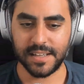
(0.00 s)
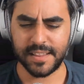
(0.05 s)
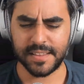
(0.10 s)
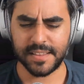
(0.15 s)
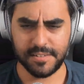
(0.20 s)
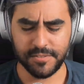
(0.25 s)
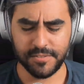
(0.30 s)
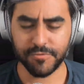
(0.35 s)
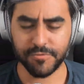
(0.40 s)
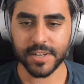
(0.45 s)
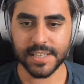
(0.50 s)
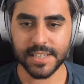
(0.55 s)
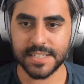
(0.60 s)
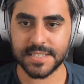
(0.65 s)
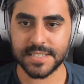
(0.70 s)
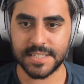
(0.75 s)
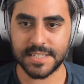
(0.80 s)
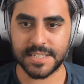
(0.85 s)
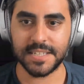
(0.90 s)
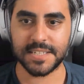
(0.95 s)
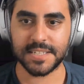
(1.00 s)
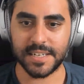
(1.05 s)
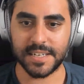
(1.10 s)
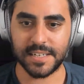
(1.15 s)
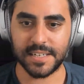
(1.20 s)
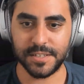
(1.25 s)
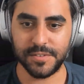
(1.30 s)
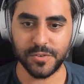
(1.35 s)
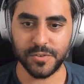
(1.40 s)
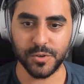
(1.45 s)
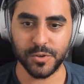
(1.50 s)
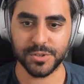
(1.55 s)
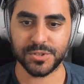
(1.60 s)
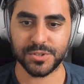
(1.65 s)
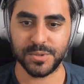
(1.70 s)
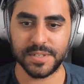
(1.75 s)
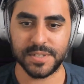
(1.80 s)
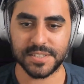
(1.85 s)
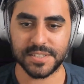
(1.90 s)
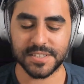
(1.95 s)
It really is the detail that you've gone
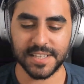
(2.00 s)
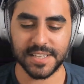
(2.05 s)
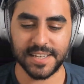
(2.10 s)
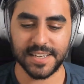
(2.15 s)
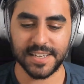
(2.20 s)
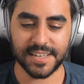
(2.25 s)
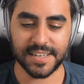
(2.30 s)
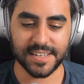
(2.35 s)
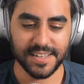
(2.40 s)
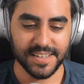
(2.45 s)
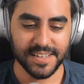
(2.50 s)
to, and it's just like